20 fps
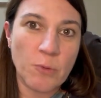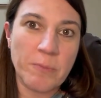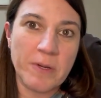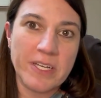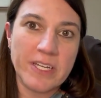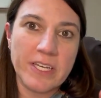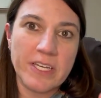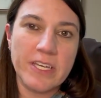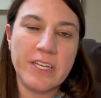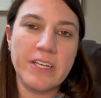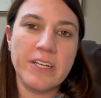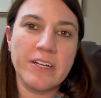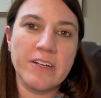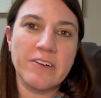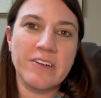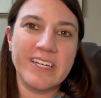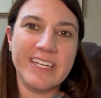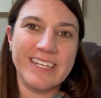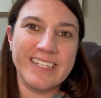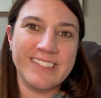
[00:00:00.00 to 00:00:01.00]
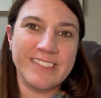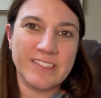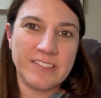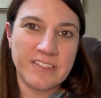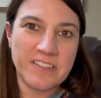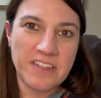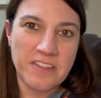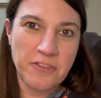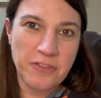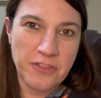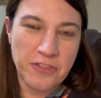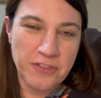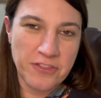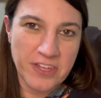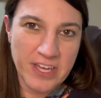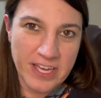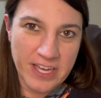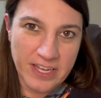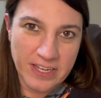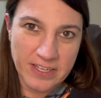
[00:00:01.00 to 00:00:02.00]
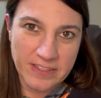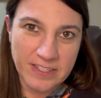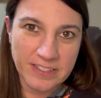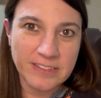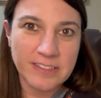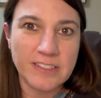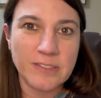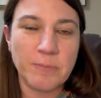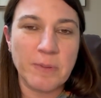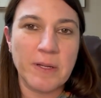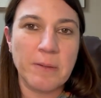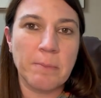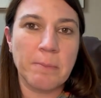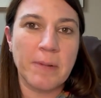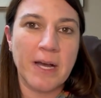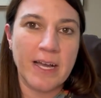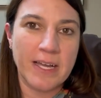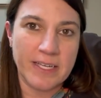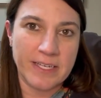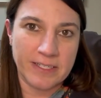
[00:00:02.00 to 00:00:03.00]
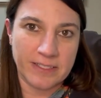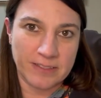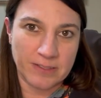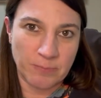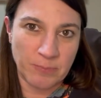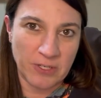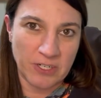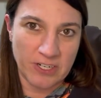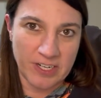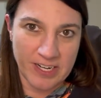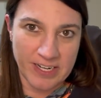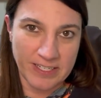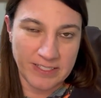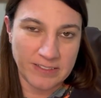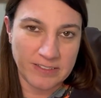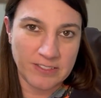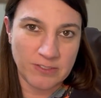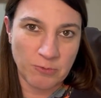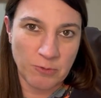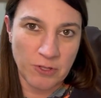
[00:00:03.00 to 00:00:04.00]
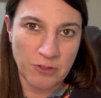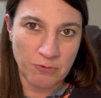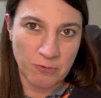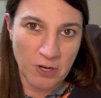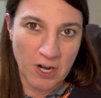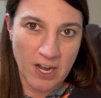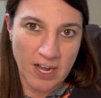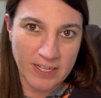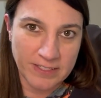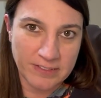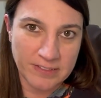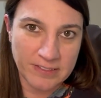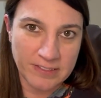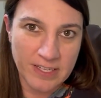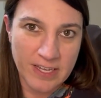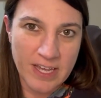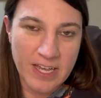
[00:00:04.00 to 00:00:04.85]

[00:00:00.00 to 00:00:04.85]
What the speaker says: But here is the thing. This has been my experience with Ross.